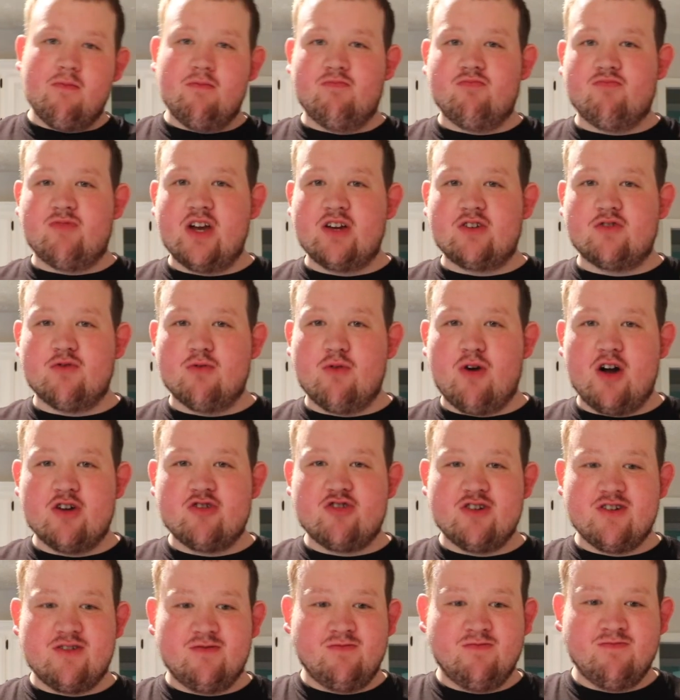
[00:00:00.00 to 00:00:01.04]
Thanks for
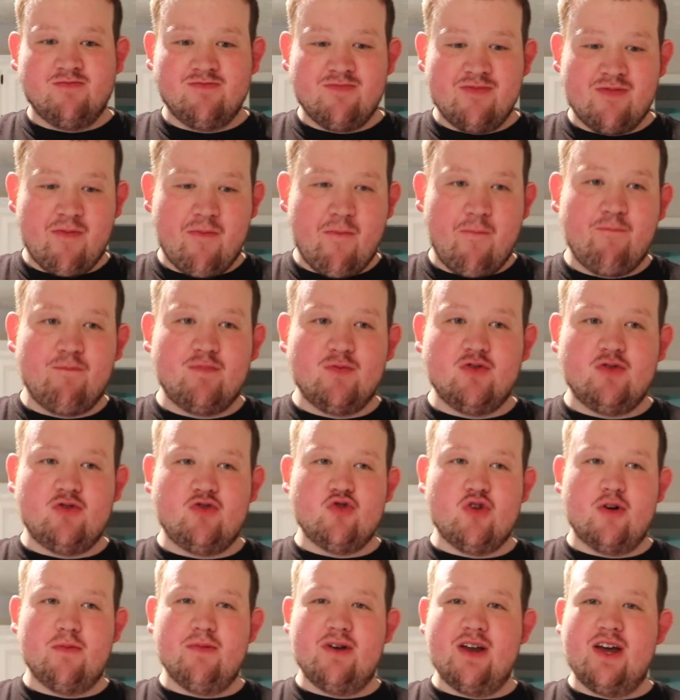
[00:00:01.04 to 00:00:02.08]
watching.
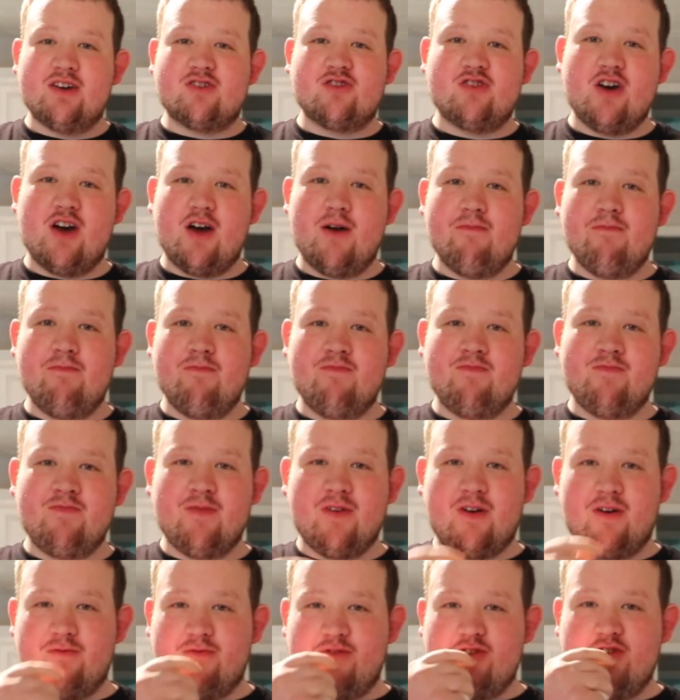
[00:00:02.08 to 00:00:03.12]
Join me next time
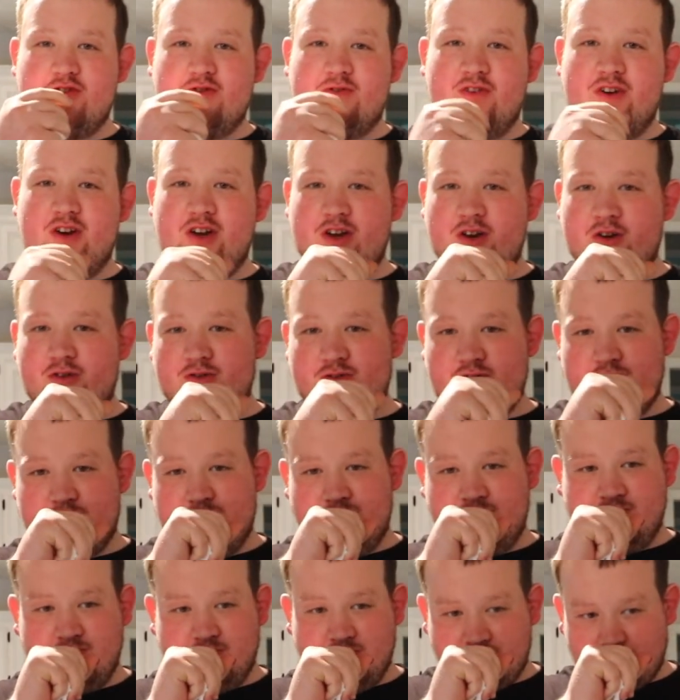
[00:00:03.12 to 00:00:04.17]
on future videos.
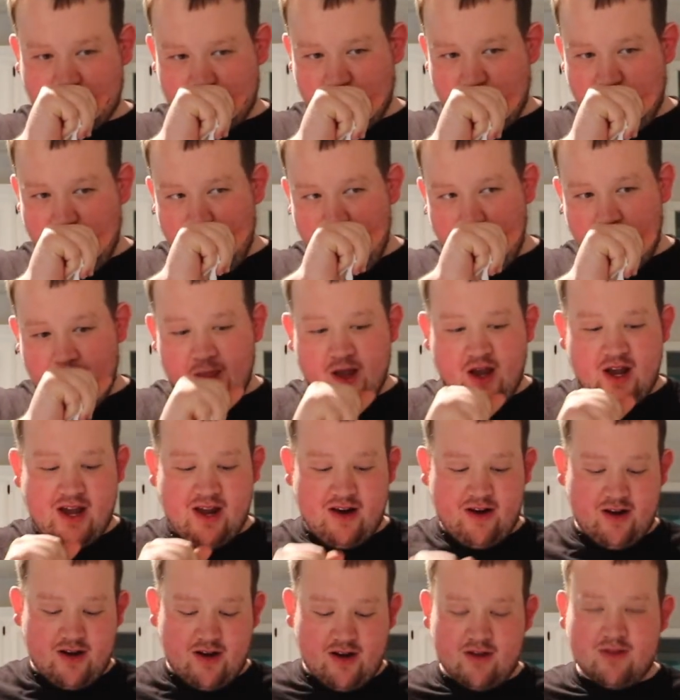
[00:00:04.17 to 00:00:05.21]

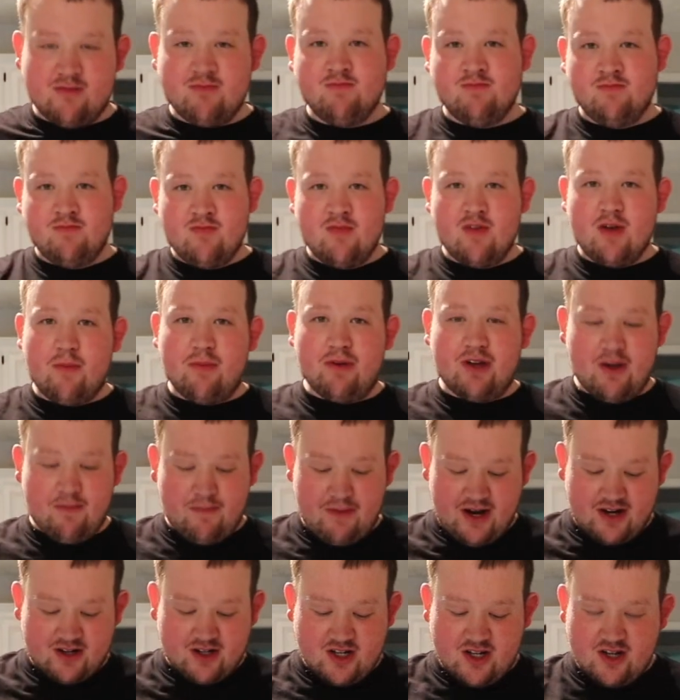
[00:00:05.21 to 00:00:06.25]
And I'm gonna get
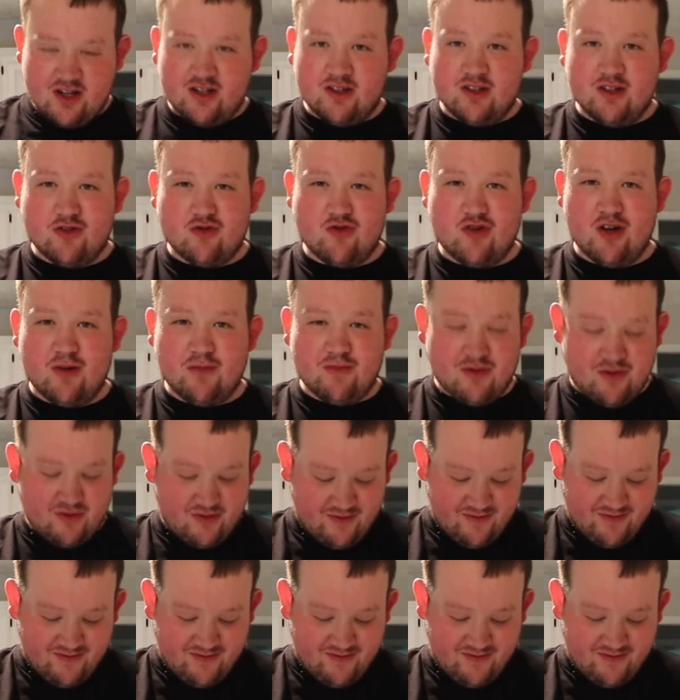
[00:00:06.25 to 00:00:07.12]
back to eating these ribs.